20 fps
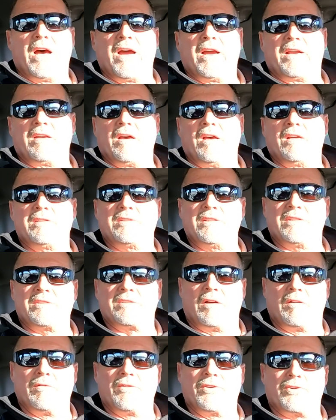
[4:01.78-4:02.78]

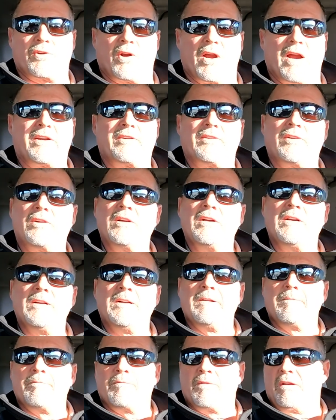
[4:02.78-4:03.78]
diagnostics on the tractor.
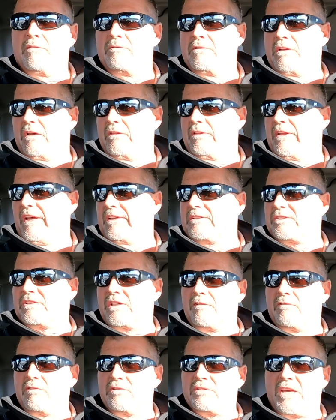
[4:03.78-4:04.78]
I've done that
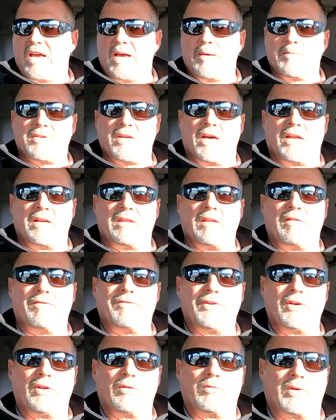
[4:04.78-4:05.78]
several times out in the
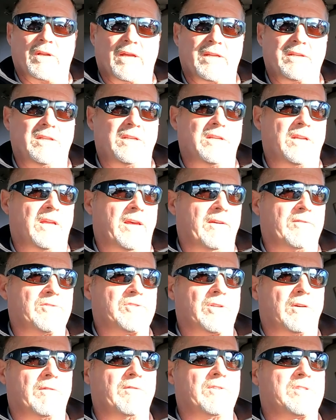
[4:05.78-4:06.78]
field when I didn't have
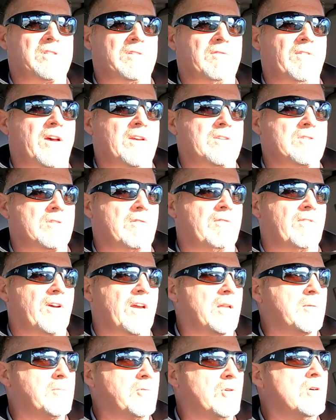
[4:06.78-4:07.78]
Service Advisor
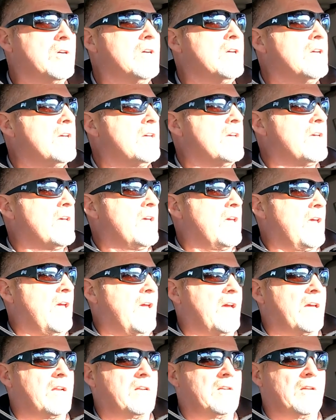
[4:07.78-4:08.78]
available,
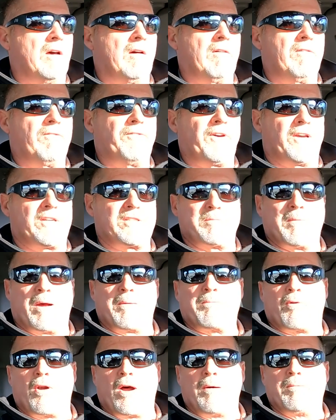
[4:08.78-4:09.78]
and fixed
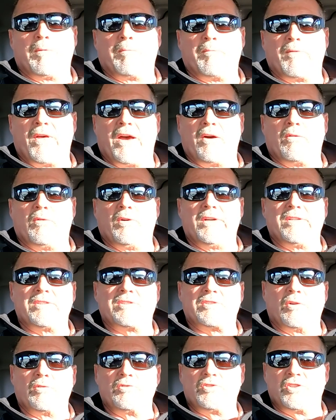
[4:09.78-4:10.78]
my problem that way.
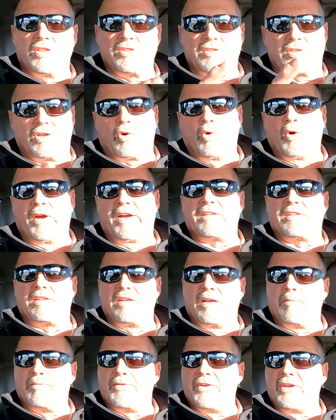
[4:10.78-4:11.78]
So just a quick
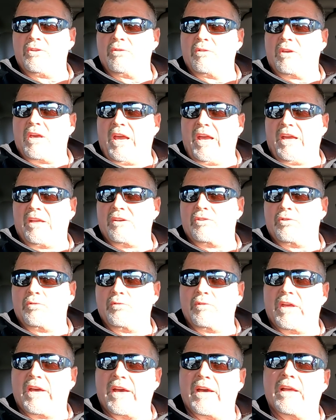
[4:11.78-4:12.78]
tip that you can
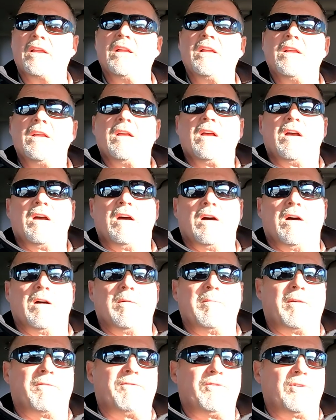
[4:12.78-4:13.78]
do that
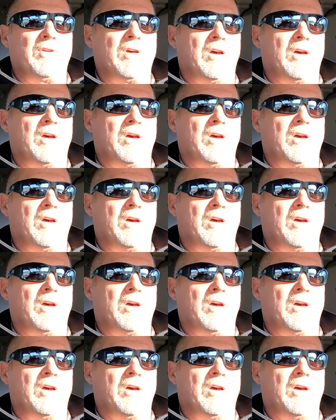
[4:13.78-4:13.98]
if you